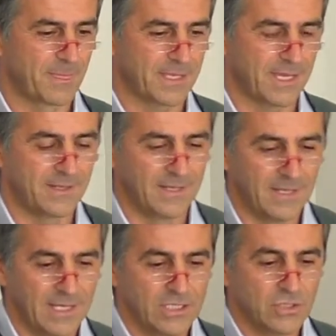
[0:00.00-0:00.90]
Okay,
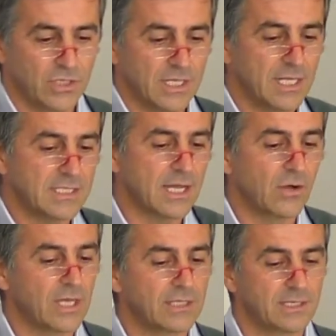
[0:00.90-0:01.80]
so that's
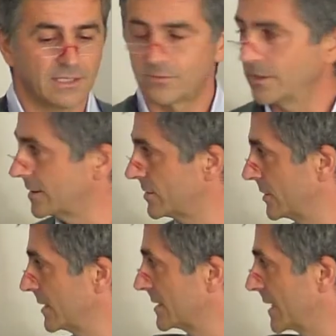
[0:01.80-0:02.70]
how cataract works.
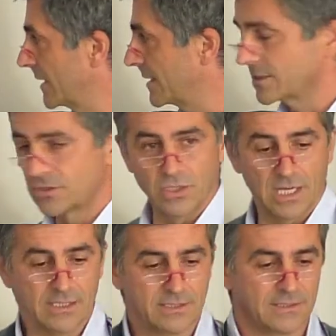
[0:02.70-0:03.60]
It scatters your
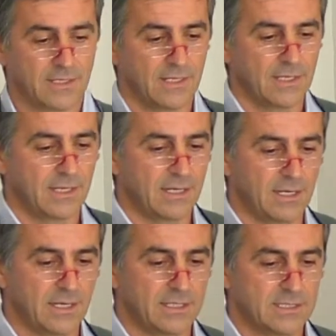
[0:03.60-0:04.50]
light
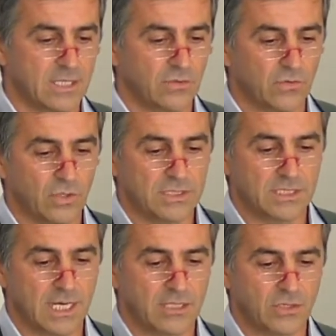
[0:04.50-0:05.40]
instead of going
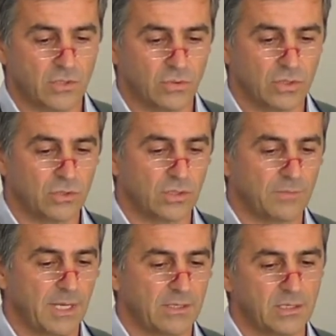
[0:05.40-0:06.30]
straight through into the
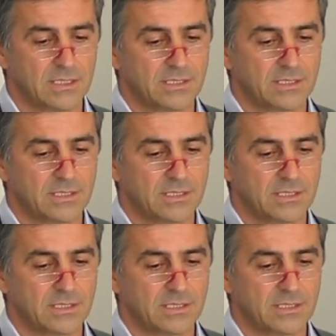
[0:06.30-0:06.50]
macula.